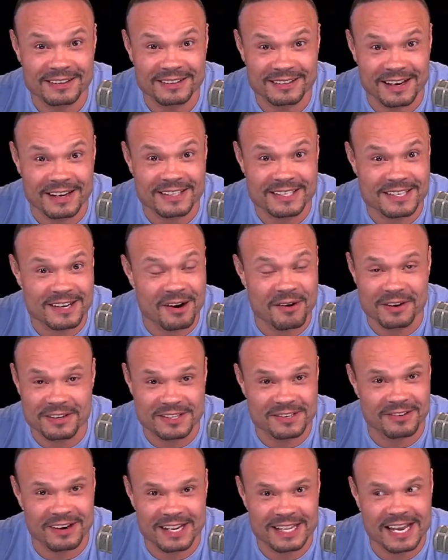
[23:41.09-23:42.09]
That show
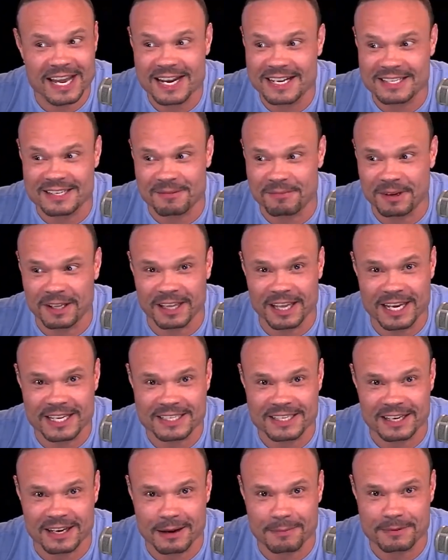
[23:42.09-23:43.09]
is great. That is some
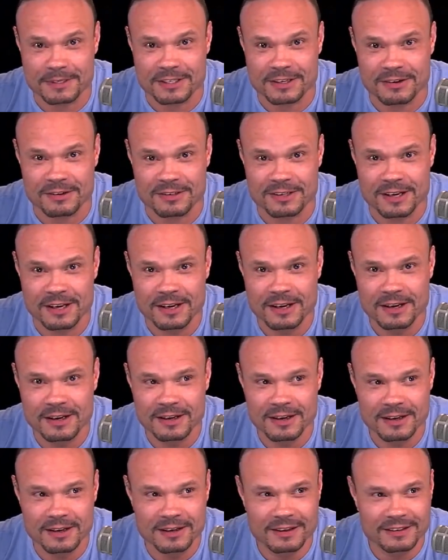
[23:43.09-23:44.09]
classic episodes.
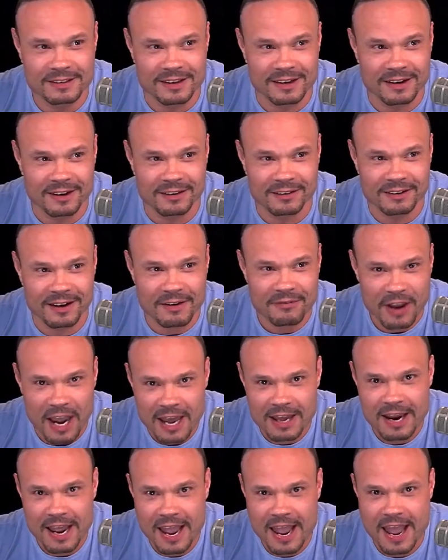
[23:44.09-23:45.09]
I've got
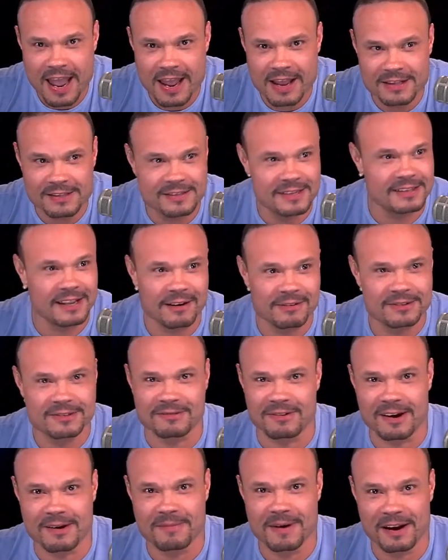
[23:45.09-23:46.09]
a hand. That was
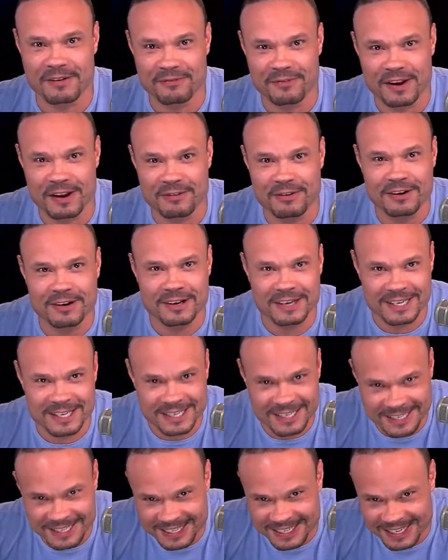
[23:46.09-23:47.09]
one of my
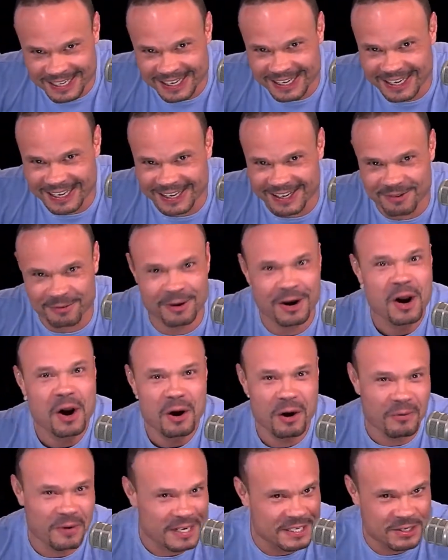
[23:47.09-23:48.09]
favorite.
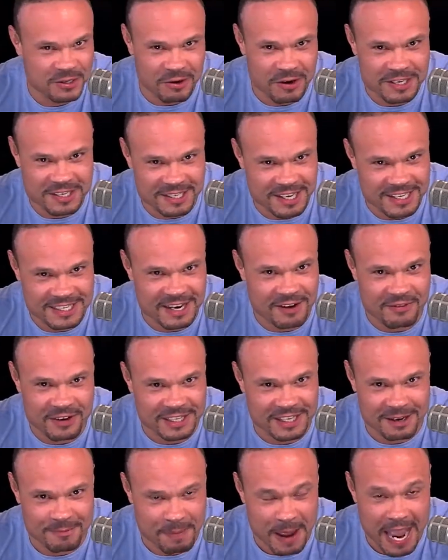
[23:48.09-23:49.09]
When George does
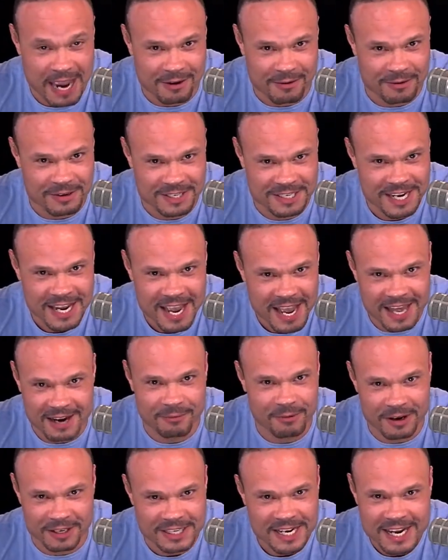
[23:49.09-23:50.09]
everything backwards and it
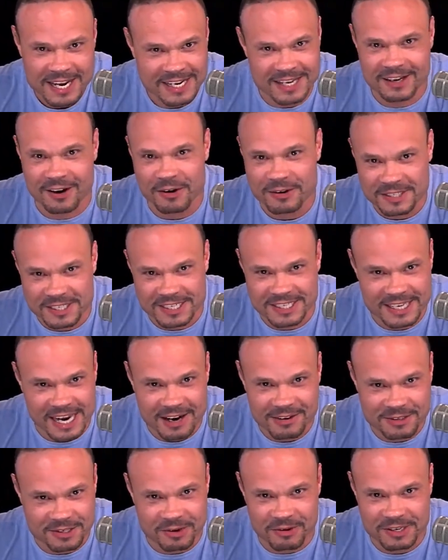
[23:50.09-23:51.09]
works. He curses
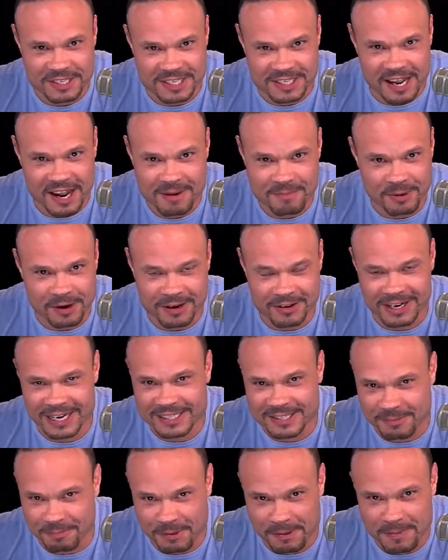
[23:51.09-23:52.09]
out George Steinbrenner, who
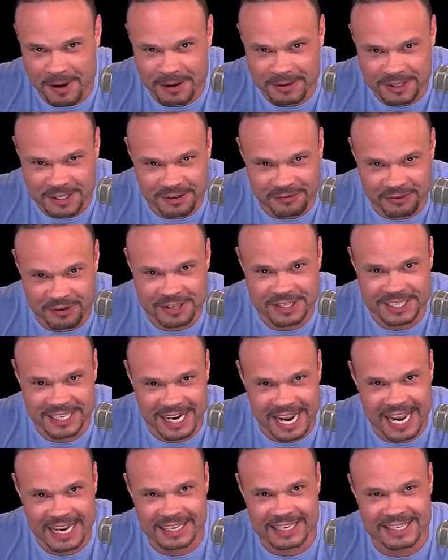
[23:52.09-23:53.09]
gets a promotion for his
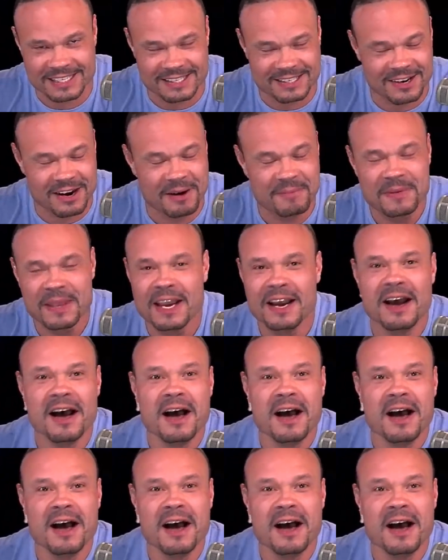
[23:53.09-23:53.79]
Yankees job. Yeah.